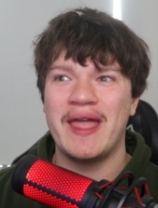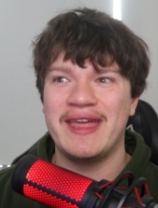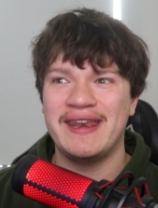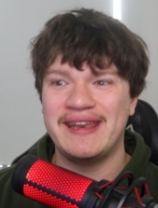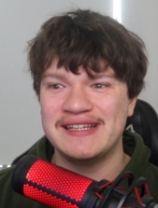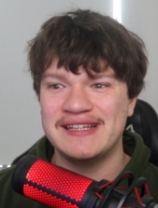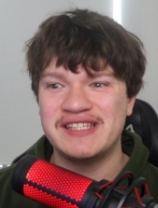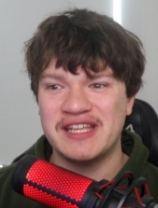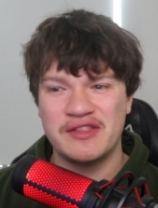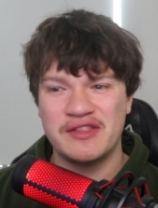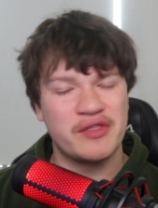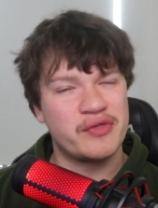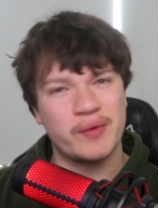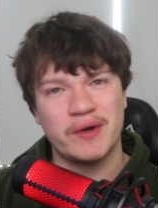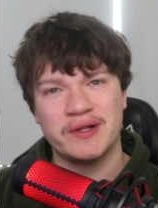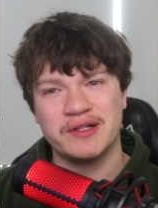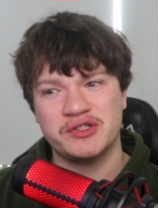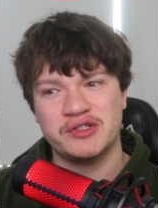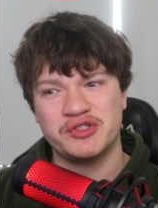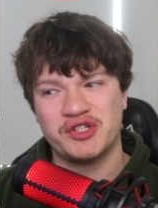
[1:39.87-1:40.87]
It is in the
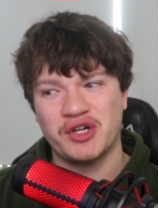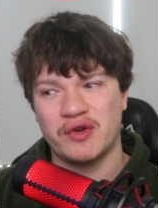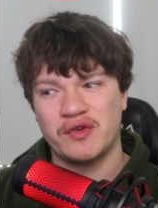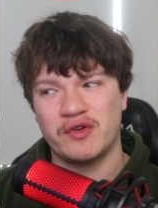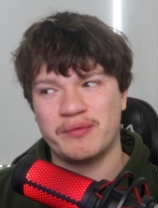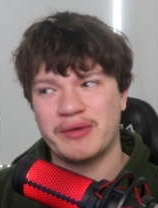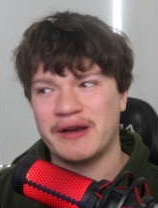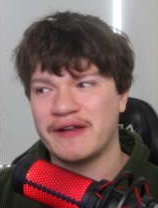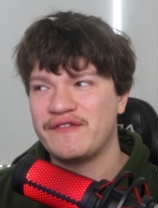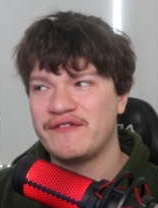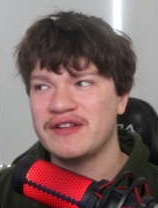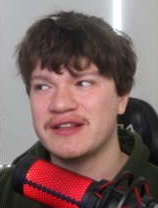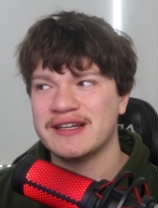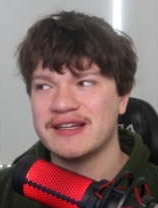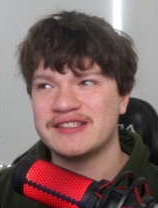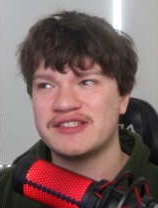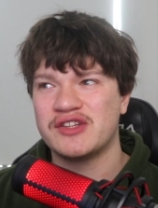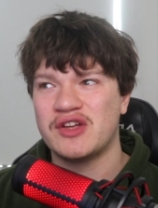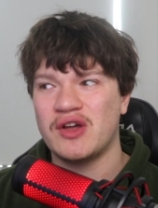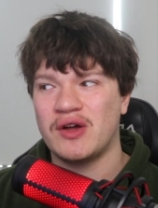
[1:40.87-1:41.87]
thriller genre, but I feel
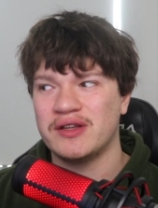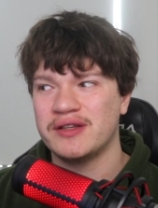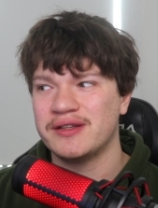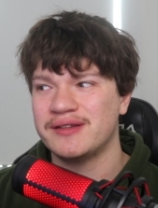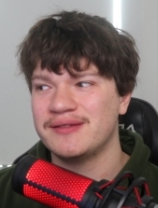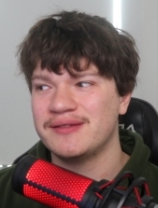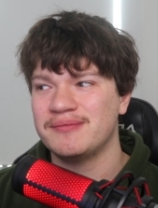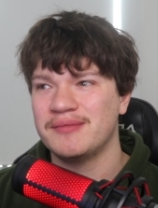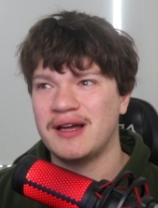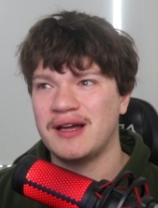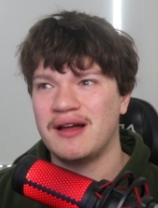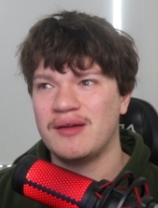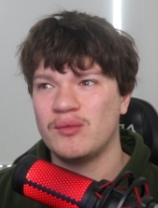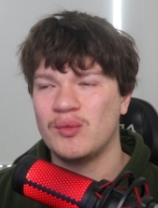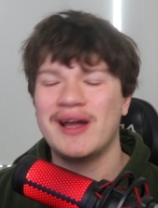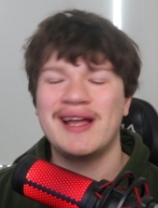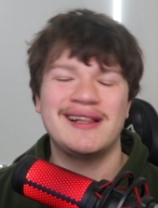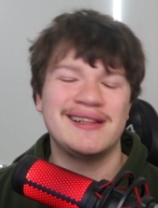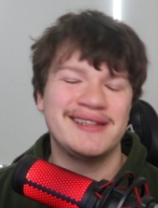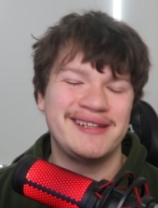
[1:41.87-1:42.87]
like it's got...
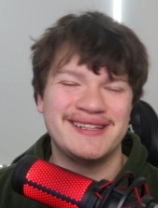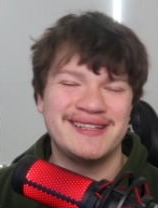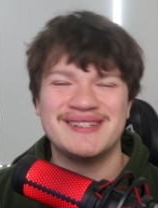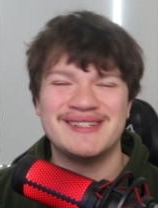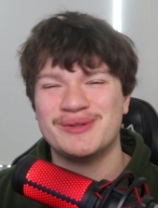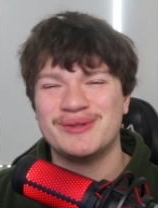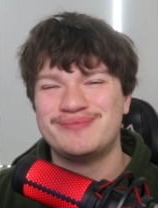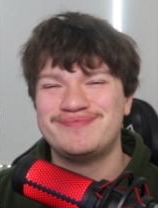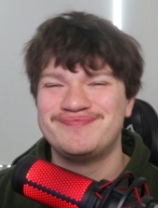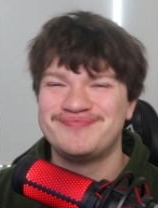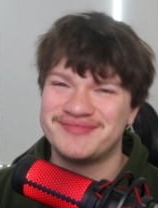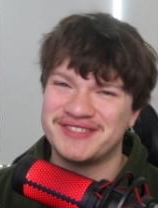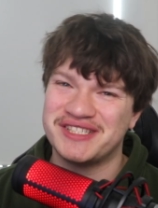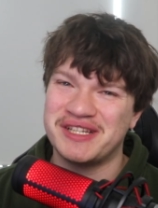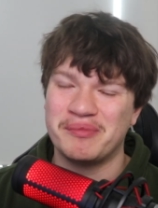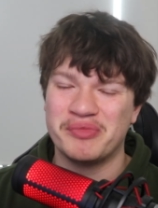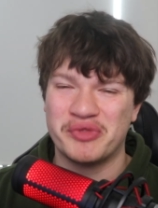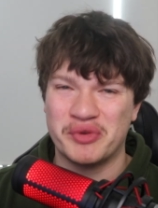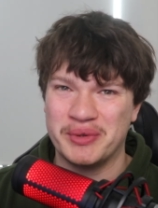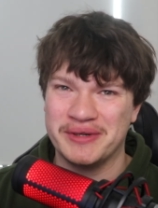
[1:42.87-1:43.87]
well, you know,
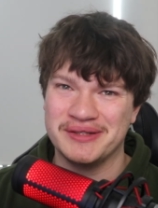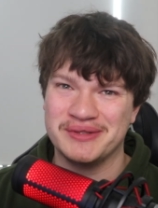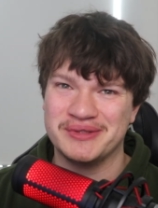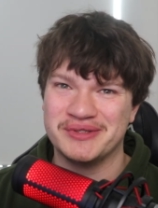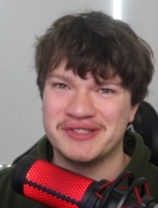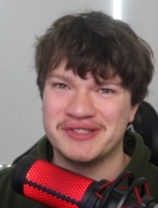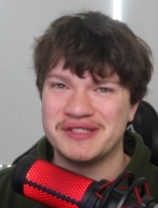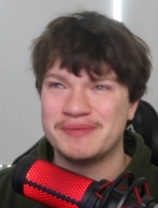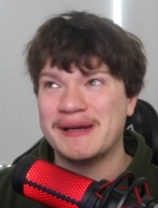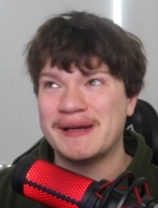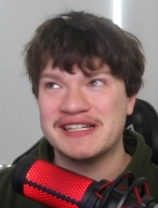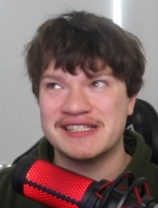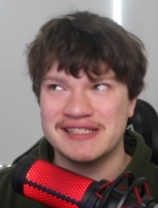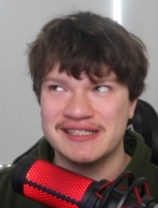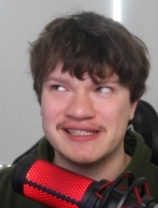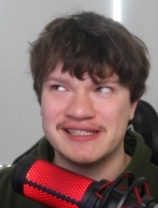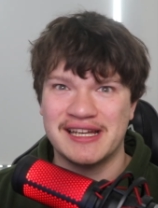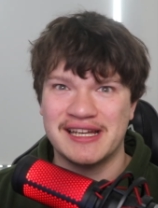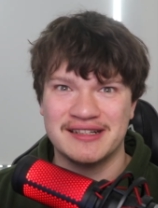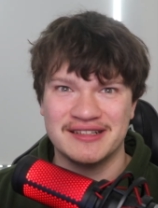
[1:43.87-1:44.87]
some thrillers,
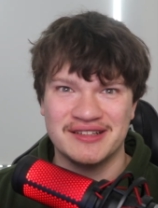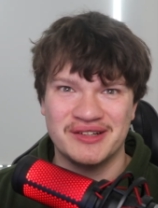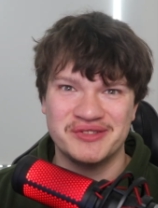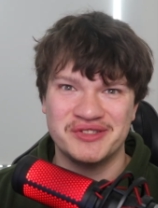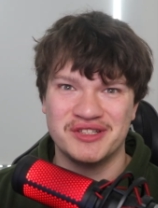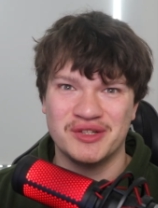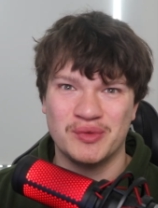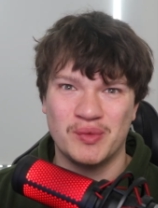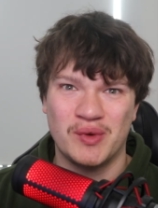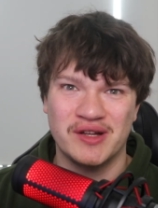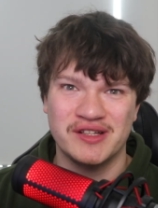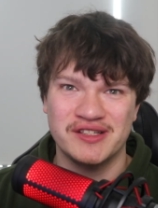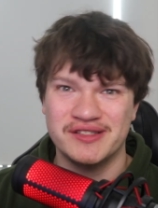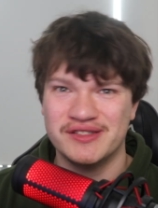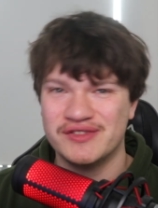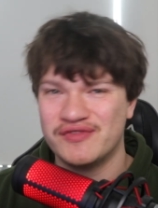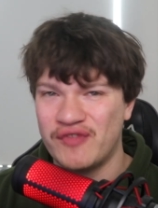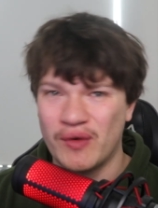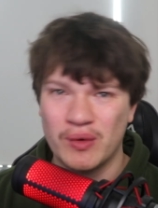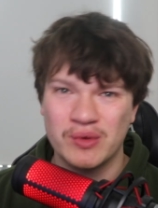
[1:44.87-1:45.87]
especially psychological
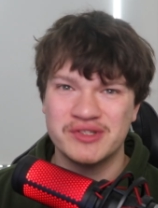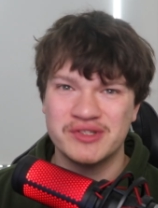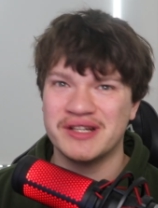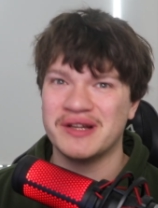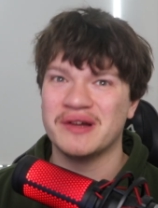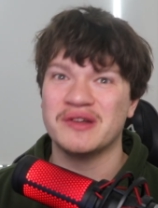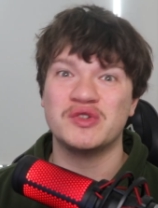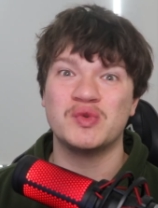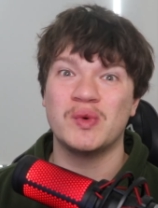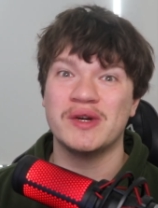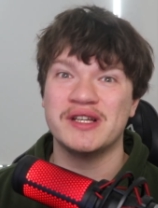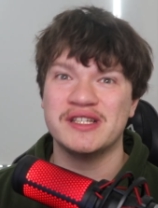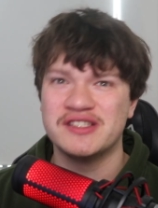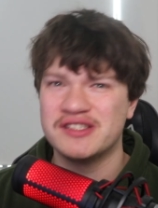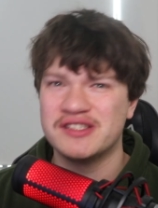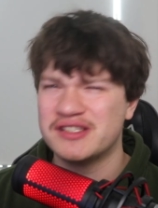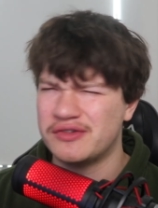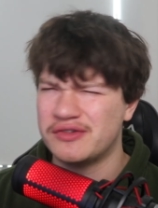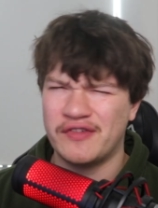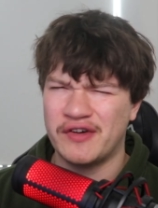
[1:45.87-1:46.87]
ones, focusing on
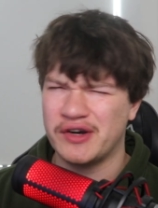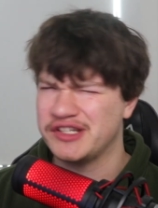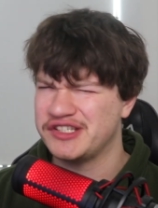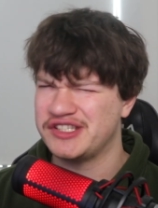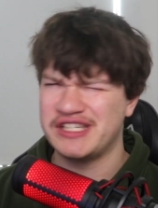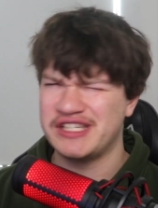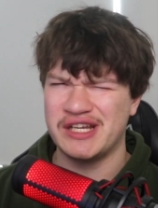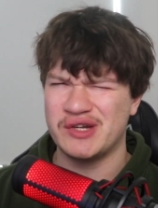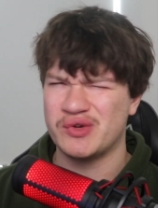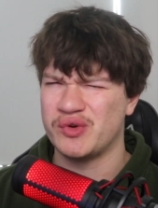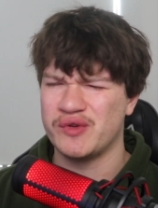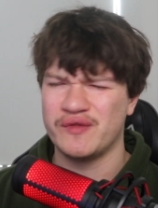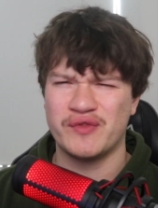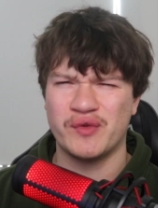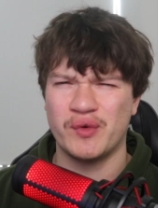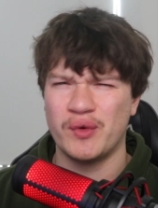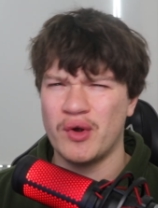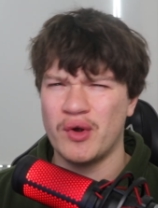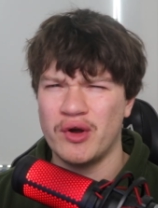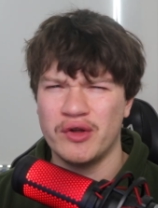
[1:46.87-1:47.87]
twists that are very secretive
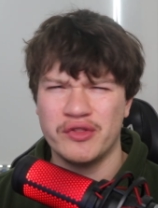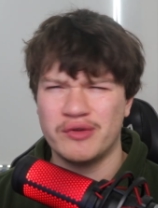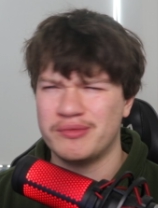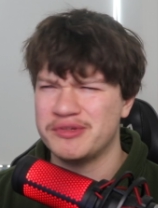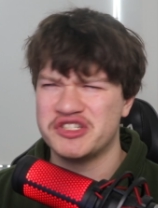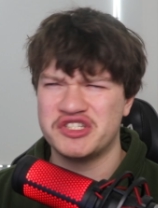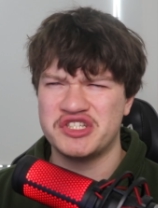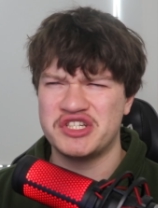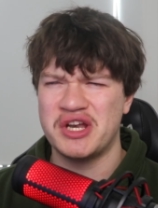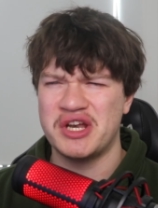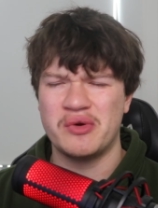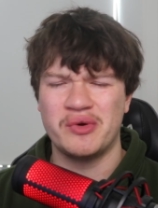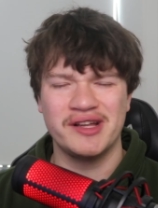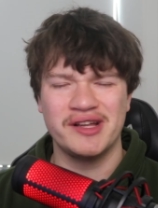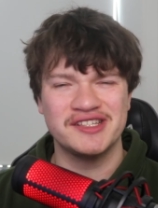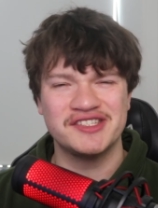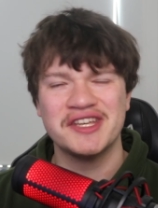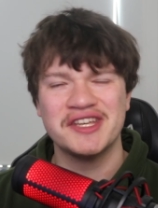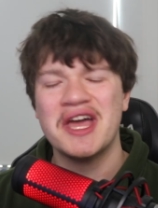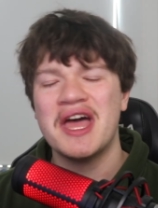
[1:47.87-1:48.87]
throughout, they're
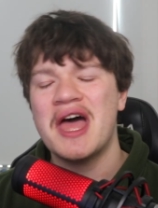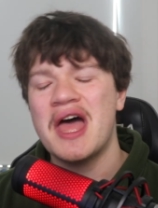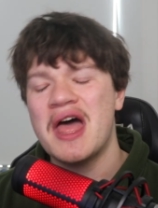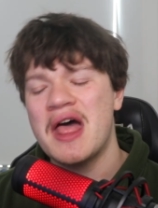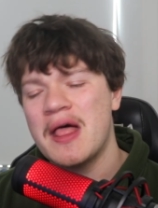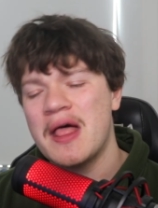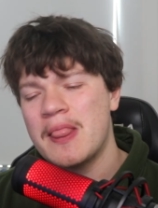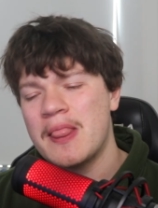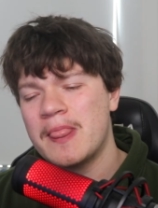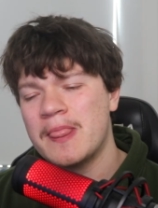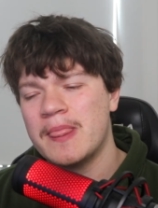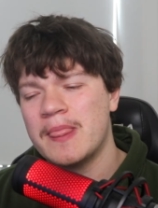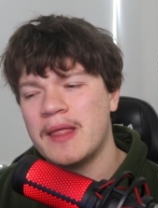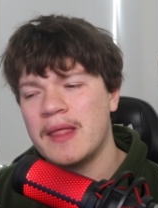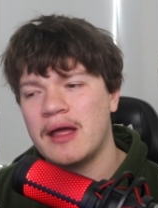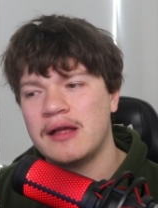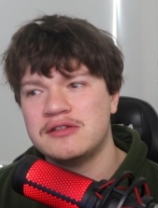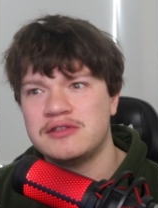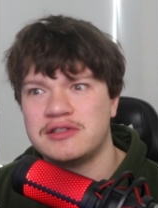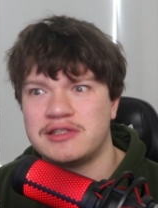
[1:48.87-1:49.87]
mysterious.
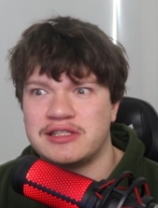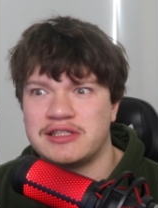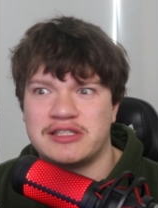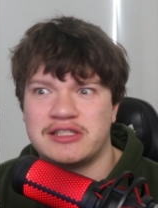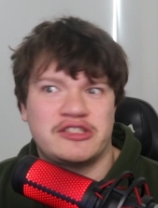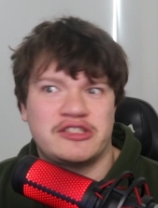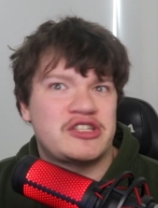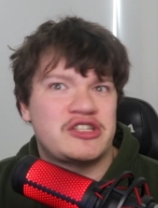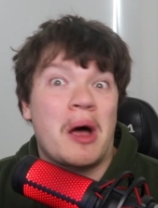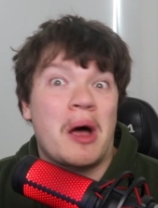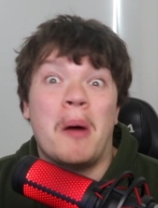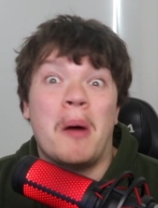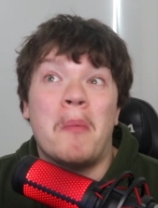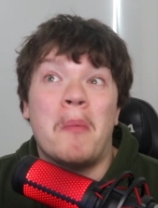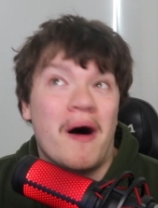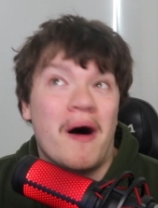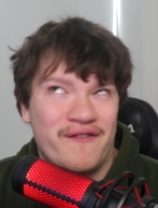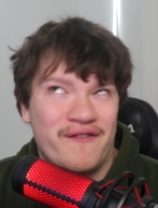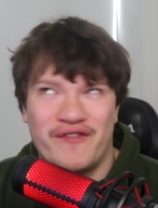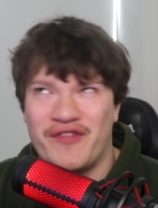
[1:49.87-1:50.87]

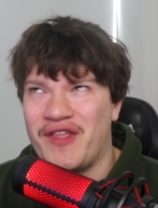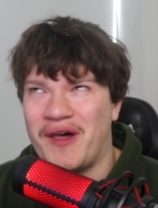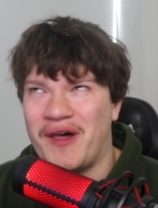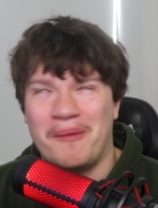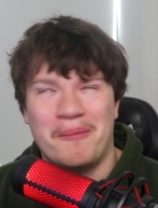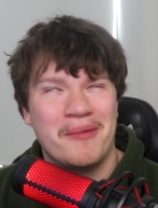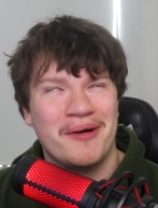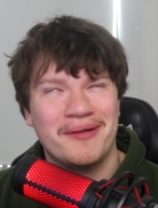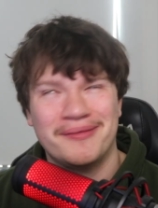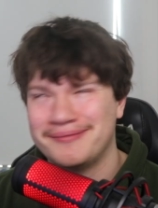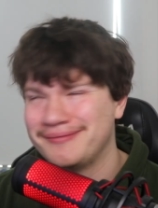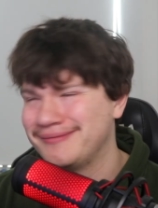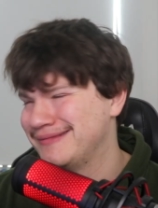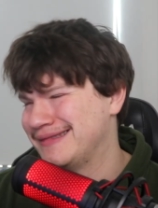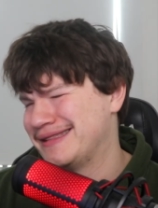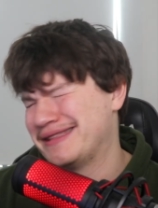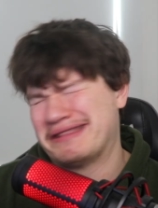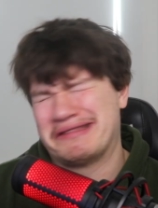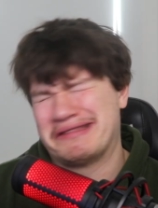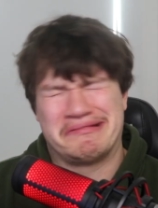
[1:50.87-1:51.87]
Some of them,
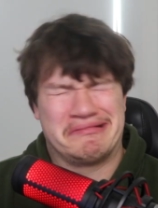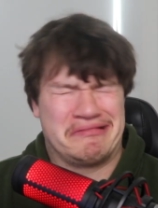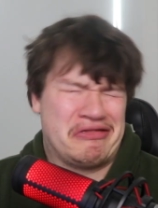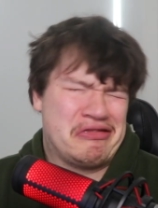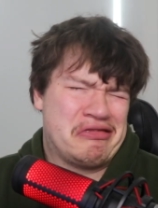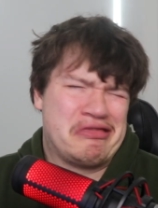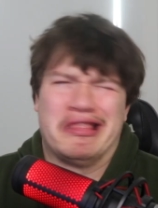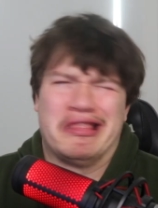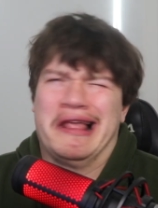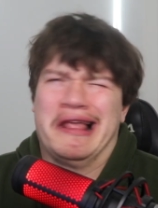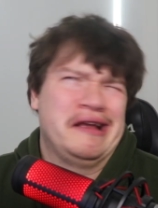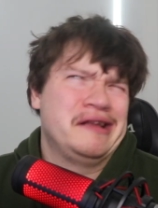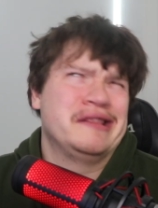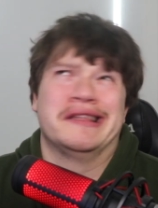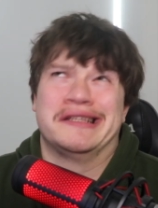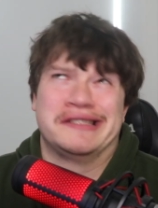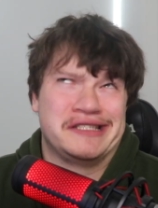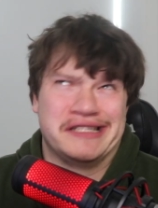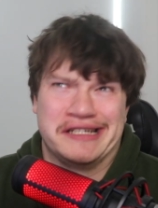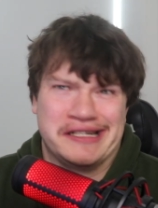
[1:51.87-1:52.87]
like
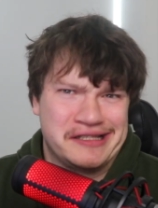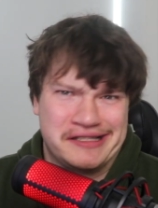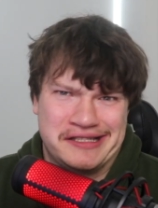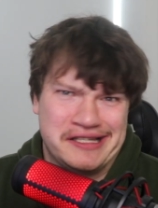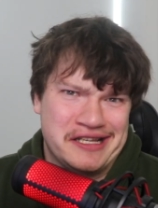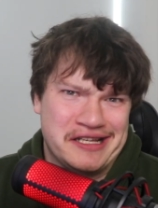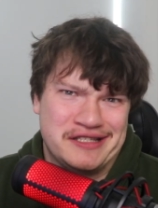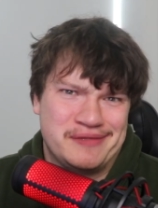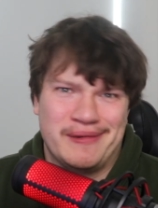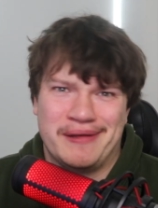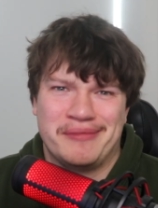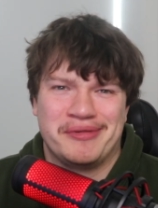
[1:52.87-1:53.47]
The Sixth Sense,